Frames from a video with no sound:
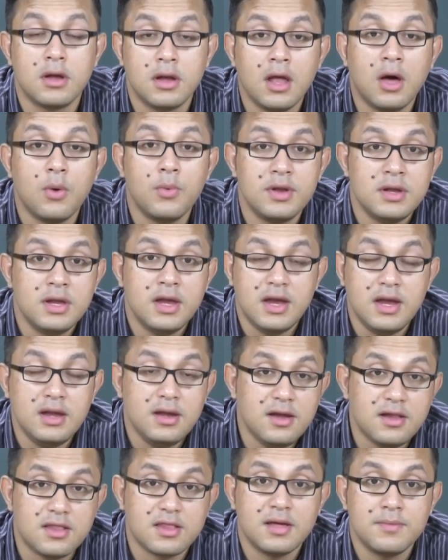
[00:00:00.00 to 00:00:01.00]
Now need, he
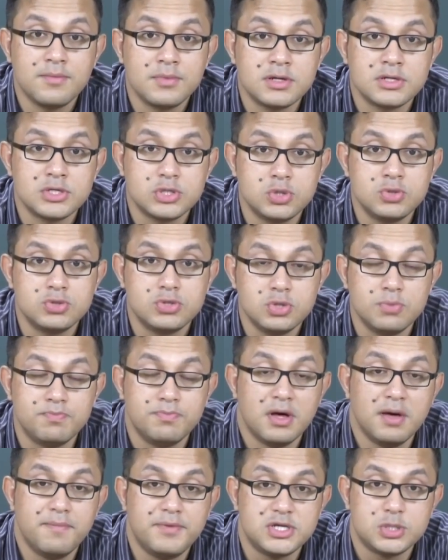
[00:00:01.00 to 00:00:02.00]
needs someone to, to
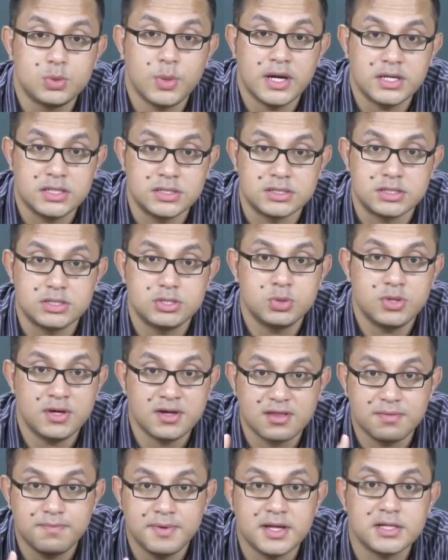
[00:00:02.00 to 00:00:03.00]
perpetuate it, to
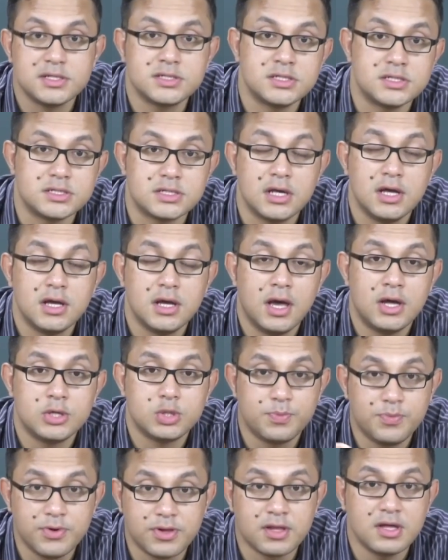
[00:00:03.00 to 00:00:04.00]
expand it, uh,
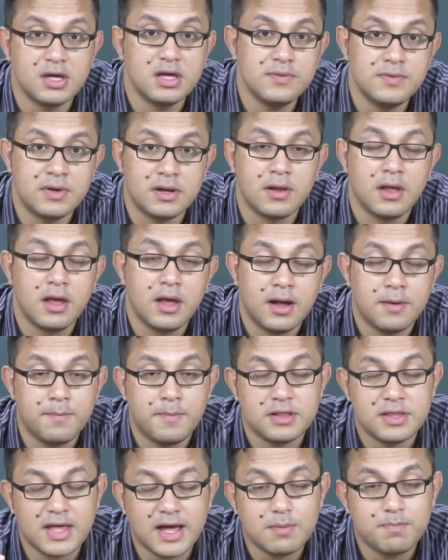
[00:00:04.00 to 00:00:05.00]
to preserve it.
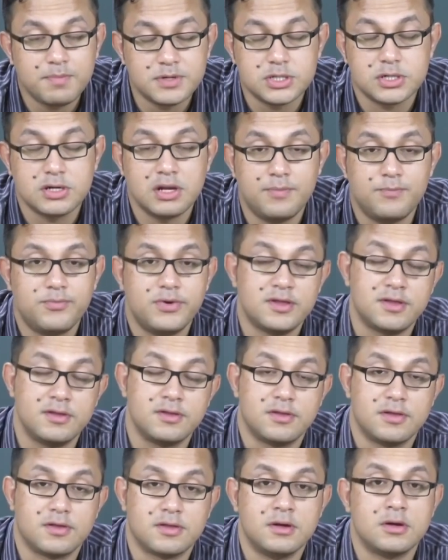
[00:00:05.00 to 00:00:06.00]
And but that particular
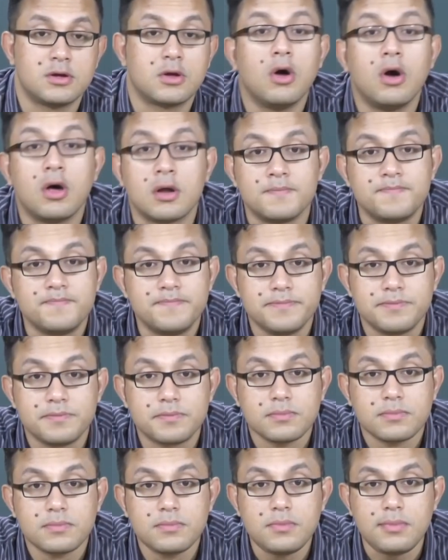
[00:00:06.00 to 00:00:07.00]
presence is now gone.
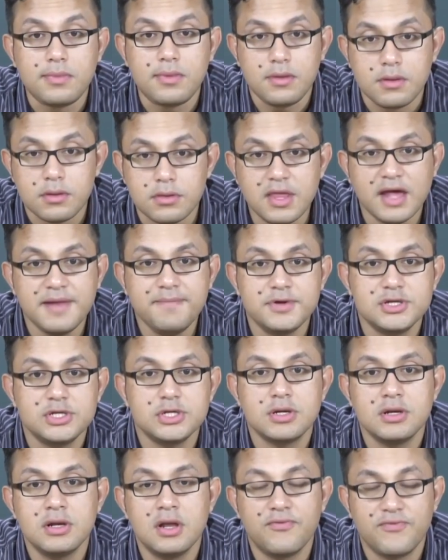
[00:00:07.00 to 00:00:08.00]
That
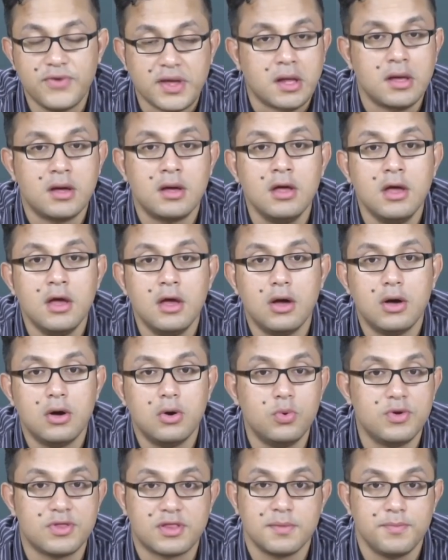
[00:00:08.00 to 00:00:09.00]
particular figure
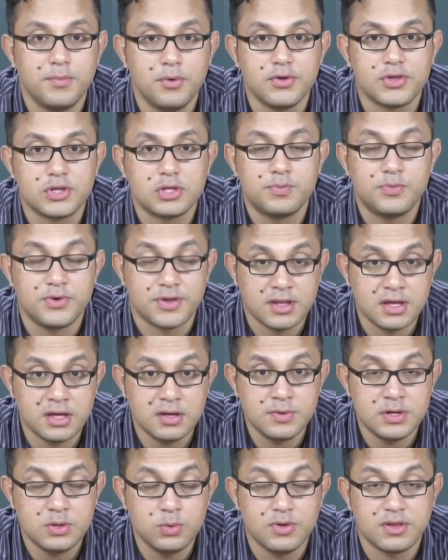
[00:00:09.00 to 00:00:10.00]
who was supposed to
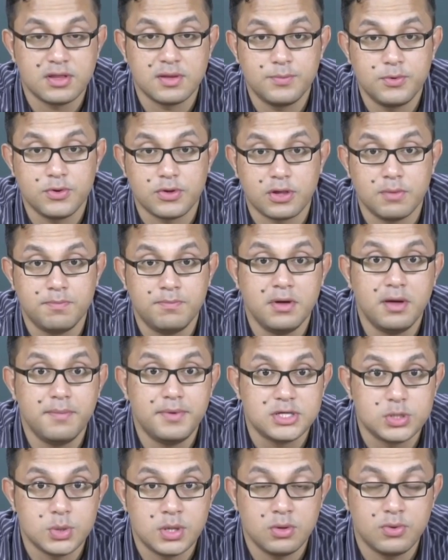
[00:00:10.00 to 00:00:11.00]
preserve it, who was supposed to
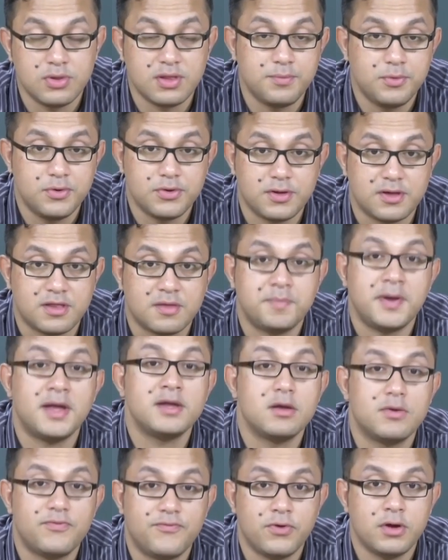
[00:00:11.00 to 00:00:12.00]
perpetuate it, who was supposed to
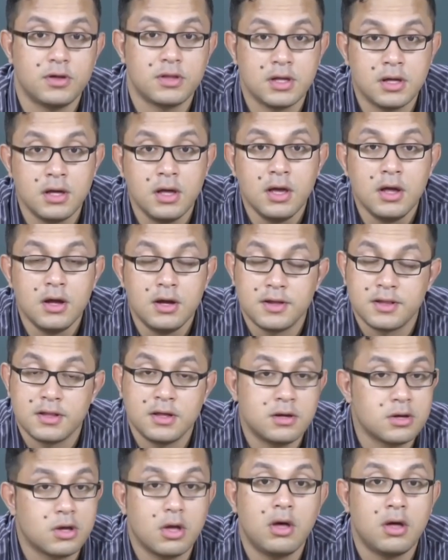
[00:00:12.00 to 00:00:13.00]
expand it further, is
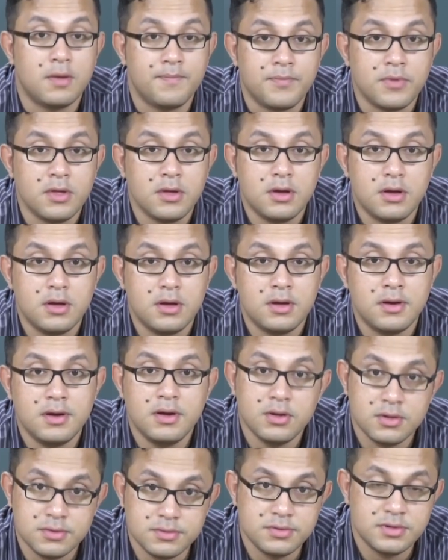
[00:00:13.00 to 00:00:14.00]
now gone. Uh,
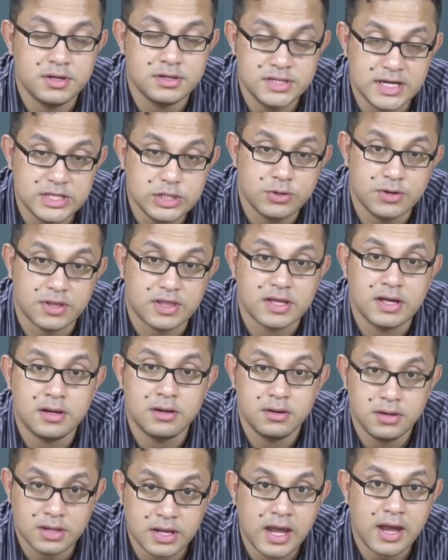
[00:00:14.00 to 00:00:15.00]
you know, the death of the
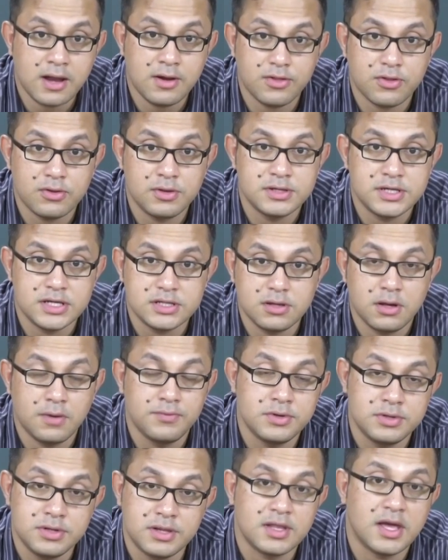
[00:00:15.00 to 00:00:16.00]
son again, so the death
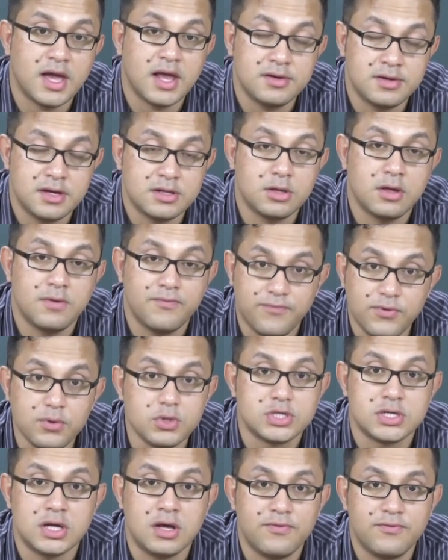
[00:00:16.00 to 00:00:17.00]
of the desire, death of
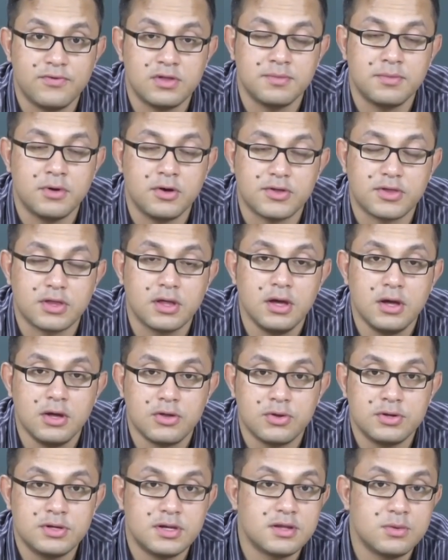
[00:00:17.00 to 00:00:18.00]
future for the boss.
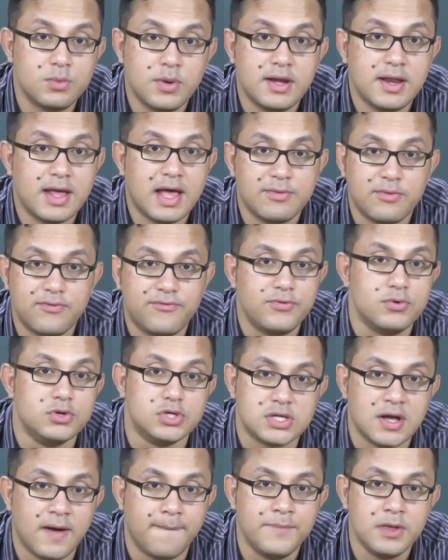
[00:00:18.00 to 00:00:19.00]
So it doesn't really have a
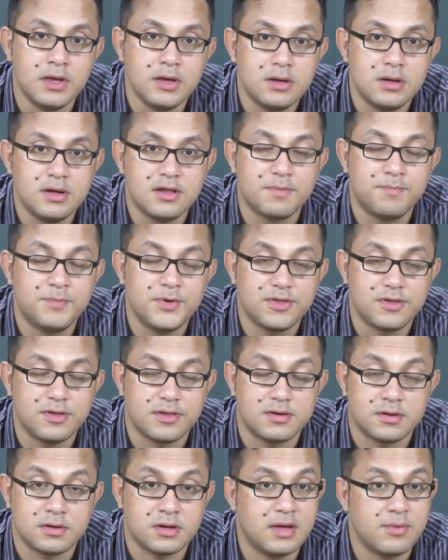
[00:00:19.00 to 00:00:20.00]
future. His
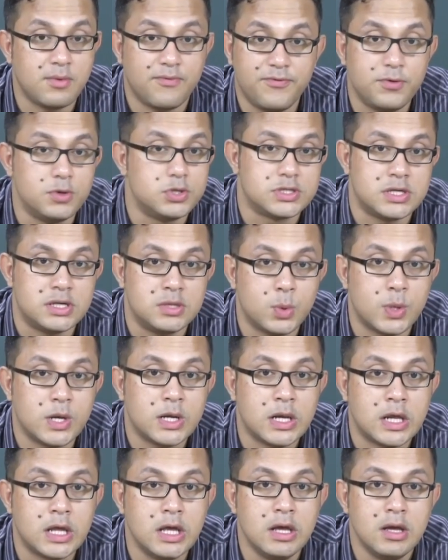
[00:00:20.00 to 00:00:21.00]
business doesn't have a future,
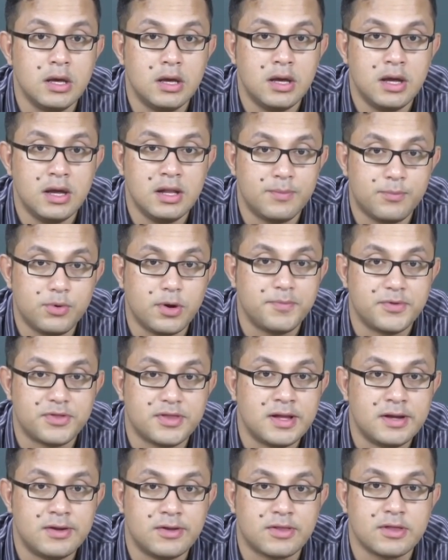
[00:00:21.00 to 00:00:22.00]
really, uh, in the proper
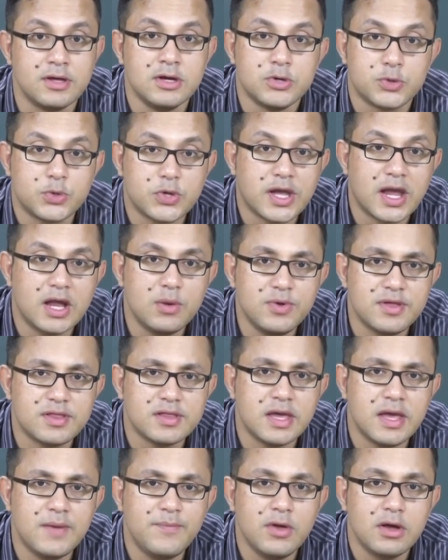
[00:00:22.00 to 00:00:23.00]
sense. So again, we
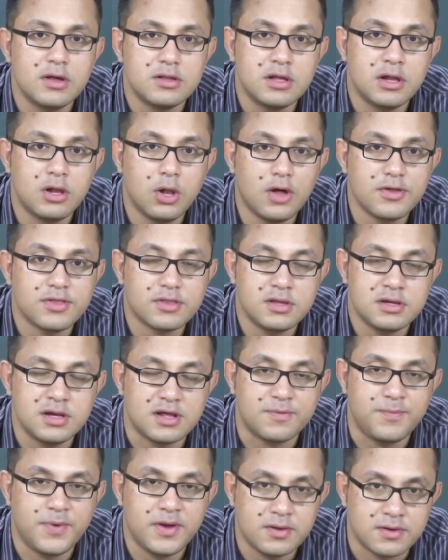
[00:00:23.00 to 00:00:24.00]
see the loss that he
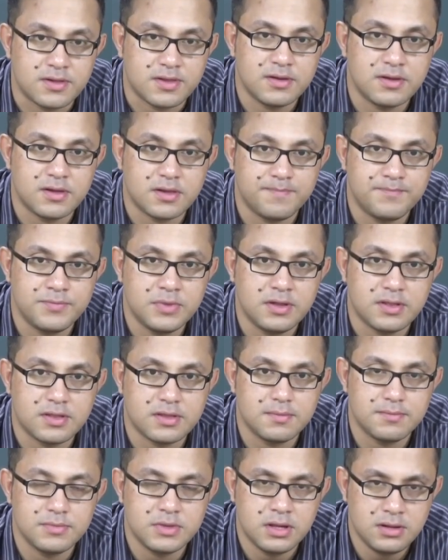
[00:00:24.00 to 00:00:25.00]
experiences,
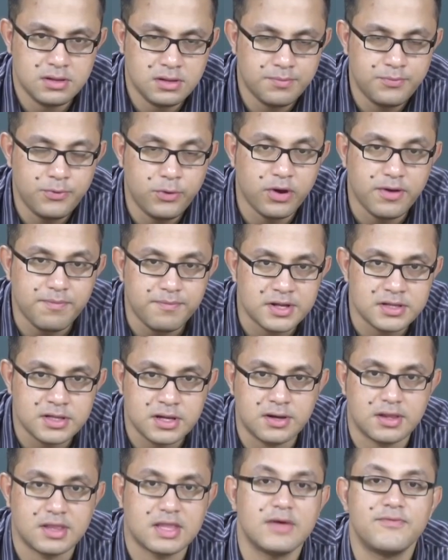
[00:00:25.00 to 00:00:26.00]
this, the, the bereavement
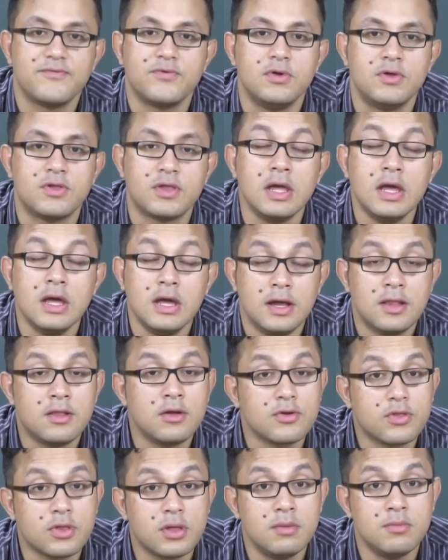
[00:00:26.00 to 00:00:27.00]
that he suffers, is
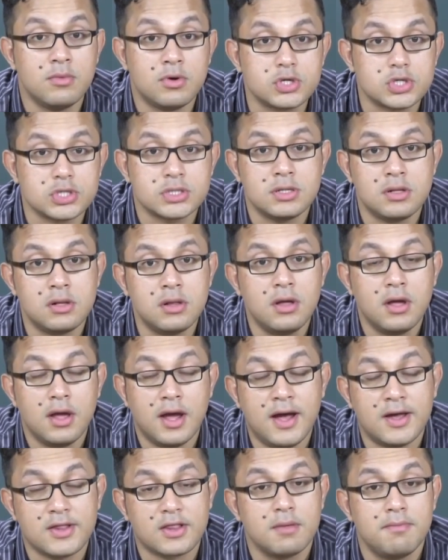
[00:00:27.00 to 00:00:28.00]
not so emotional
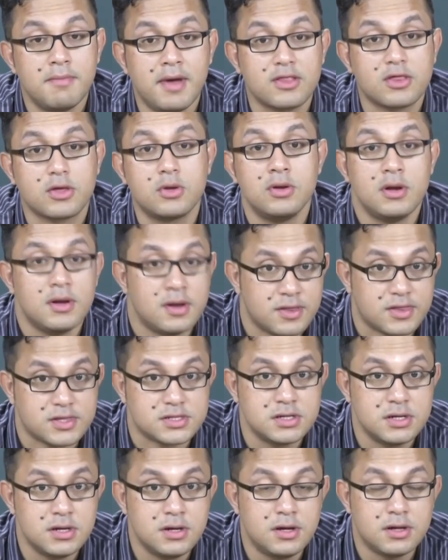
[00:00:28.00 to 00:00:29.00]
as
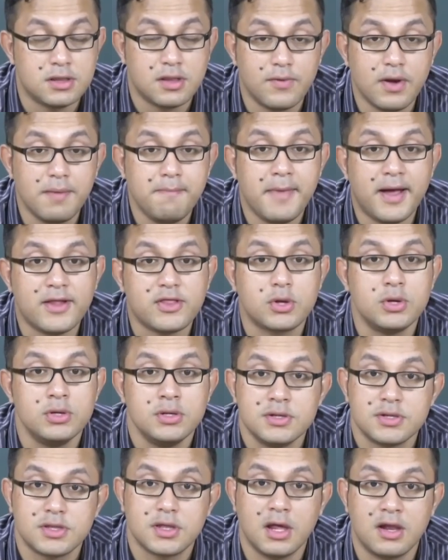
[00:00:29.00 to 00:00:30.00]
masculinist. It's a very
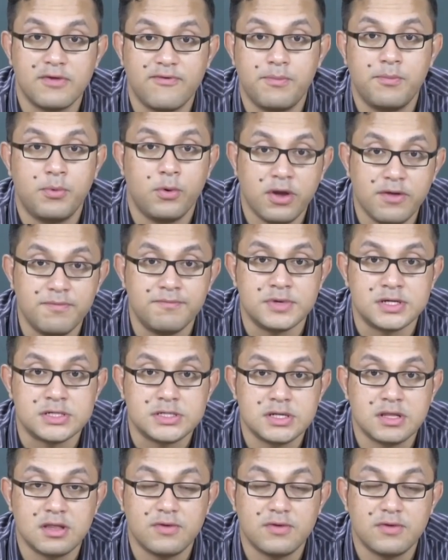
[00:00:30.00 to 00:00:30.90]
masculinist kind of a bereavement.